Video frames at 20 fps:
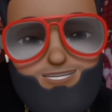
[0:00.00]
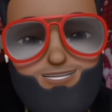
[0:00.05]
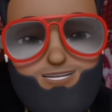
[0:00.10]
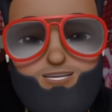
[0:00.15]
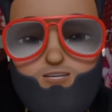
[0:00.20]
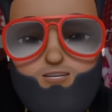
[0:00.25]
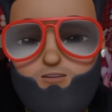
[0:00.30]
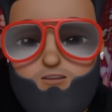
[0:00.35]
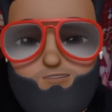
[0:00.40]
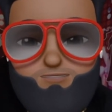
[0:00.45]

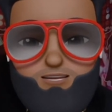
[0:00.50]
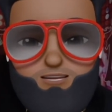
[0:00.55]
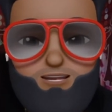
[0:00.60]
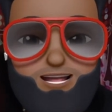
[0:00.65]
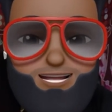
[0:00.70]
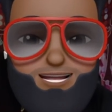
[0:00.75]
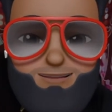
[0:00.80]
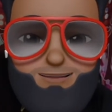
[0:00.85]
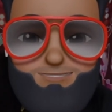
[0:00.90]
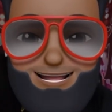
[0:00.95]
You don't
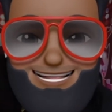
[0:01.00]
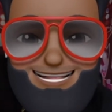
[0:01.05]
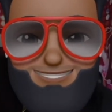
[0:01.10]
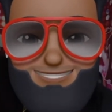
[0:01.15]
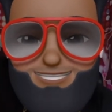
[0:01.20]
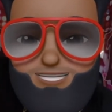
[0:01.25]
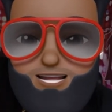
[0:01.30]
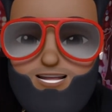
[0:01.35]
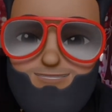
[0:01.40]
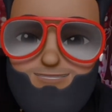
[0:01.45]
talk
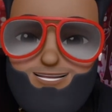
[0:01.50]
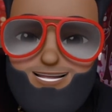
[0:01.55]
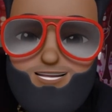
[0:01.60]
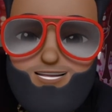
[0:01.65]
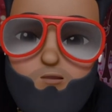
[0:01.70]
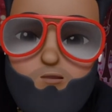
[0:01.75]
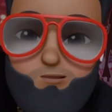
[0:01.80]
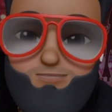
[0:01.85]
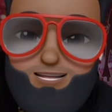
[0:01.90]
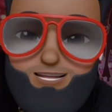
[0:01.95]
about this
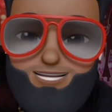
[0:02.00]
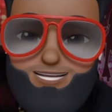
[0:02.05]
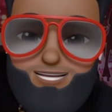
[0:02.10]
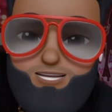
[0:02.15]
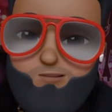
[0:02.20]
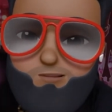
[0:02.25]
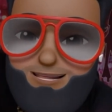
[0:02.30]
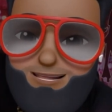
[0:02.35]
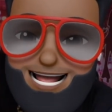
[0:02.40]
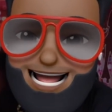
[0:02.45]
because you preaching
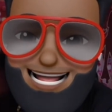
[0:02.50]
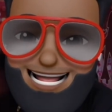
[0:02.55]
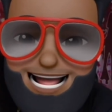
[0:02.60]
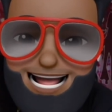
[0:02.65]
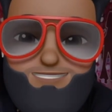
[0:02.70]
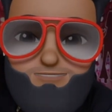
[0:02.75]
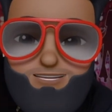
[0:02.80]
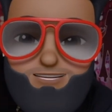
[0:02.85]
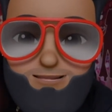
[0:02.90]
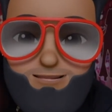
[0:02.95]
this
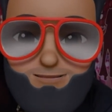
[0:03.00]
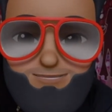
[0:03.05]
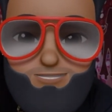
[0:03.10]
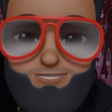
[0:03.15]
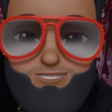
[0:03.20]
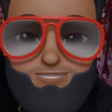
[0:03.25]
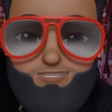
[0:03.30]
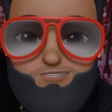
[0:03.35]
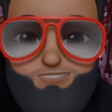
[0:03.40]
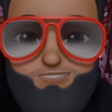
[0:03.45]
pan-African
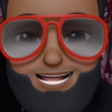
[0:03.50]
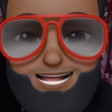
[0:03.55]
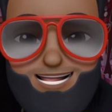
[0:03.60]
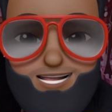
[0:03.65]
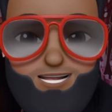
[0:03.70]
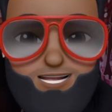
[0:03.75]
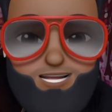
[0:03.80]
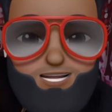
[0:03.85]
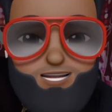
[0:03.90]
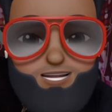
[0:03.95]
bullshit.